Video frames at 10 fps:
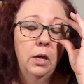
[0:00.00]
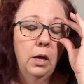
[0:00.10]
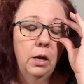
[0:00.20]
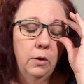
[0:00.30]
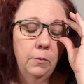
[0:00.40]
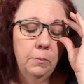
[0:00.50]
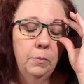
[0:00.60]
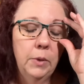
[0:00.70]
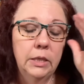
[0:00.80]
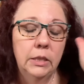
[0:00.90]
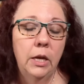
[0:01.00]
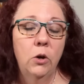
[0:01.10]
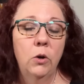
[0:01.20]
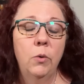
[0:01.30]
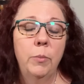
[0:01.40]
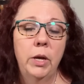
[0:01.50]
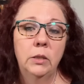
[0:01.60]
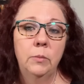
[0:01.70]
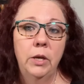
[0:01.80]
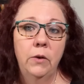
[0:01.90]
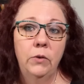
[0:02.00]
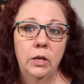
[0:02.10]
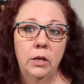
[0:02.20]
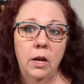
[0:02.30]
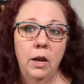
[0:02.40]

um, because Eric reminds me of it